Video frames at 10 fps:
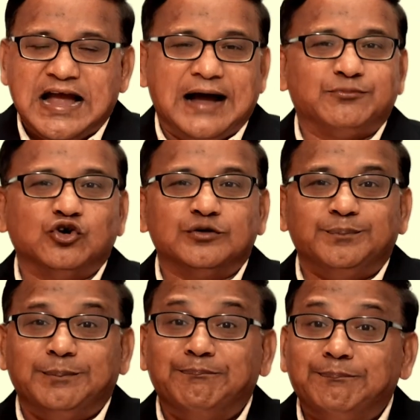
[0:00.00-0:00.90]
I'm going
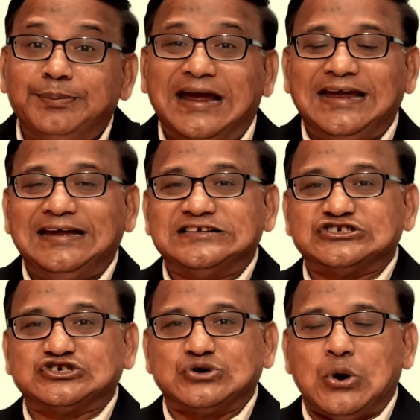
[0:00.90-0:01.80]
to be
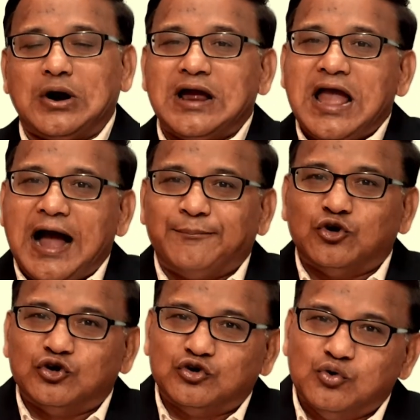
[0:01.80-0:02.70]
strong. I'm
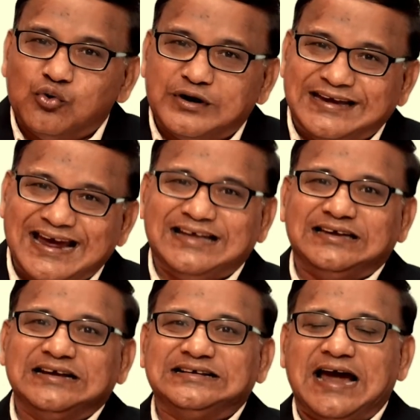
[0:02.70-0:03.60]
going to go get
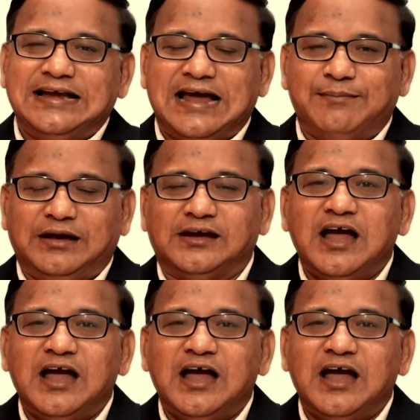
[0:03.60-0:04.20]
dynamic.